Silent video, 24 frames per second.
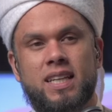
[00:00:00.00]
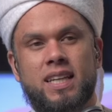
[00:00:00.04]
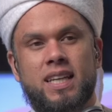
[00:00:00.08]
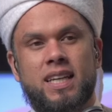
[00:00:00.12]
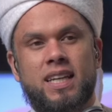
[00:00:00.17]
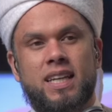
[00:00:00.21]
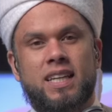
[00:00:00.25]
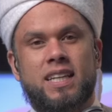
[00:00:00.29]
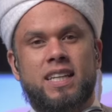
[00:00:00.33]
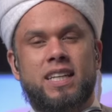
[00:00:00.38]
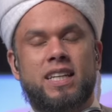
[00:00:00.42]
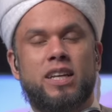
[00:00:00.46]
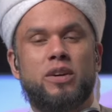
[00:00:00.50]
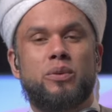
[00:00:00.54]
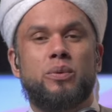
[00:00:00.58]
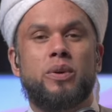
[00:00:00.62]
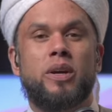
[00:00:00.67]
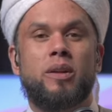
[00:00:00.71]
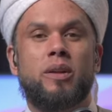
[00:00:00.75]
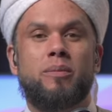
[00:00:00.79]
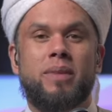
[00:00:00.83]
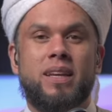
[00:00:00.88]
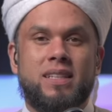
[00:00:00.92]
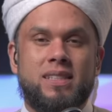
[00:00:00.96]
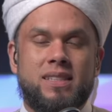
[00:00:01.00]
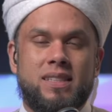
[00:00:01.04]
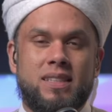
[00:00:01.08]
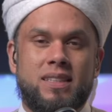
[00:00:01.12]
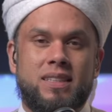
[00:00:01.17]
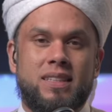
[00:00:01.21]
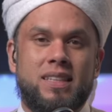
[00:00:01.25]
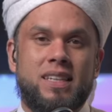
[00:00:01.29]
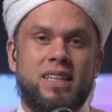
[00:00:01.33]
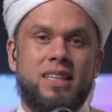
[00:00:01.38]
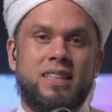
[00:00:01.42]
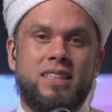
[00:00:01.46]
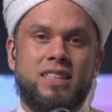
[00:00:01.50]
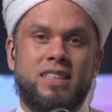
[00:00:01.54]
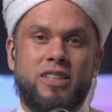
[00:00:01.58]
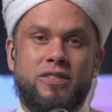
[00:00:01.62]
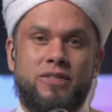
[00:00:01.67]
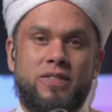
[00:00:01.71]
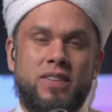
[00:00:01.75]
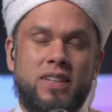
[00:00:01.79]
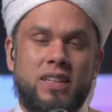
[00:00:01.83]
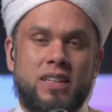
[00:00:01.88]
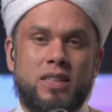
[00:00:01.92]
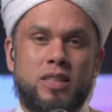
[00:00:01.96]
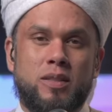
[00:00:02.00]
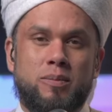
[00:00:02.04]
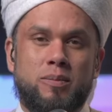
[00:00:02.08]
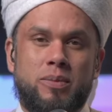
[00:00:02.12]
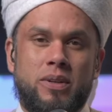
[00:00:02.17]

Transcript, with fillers: said, no one makes the deen difficult